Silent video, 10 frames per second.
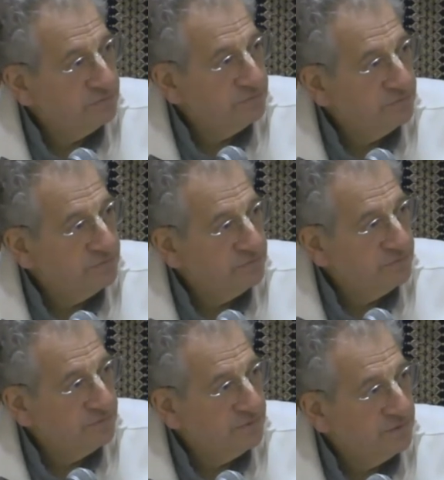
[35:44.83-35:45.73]

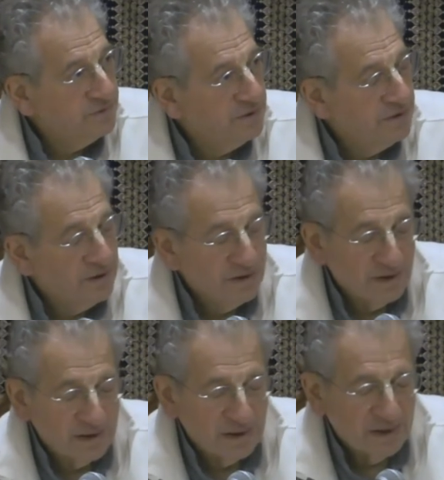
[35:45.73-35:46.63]
(silence)